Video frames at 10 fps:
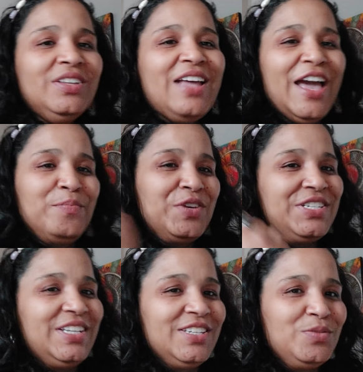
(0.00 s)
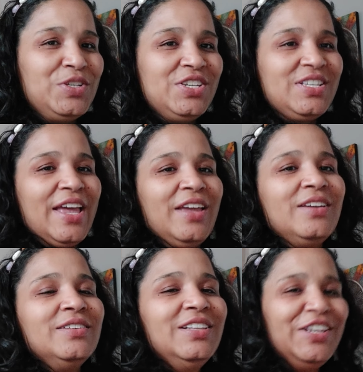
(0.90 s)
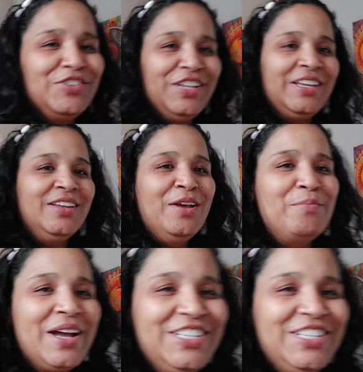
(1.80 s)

the High Priestess, which is, like, literally my